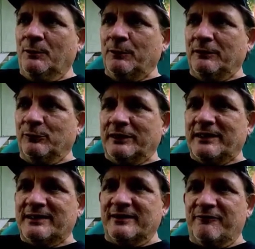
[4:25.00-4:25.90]
But it really
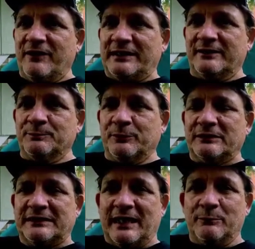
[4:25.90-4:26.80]
doesn't affect us per
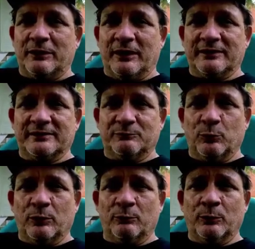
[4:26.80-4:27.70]
se, because
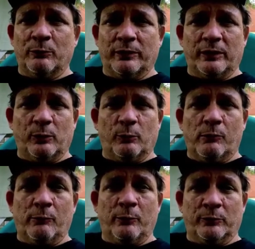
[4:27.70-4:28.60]
where we want to go and
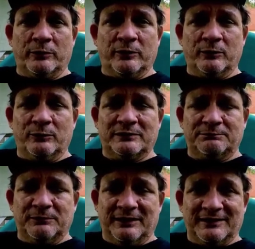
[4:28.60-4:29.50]
what we want to do is
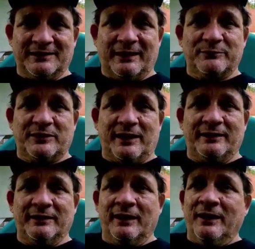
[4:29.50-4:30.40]
in the same state.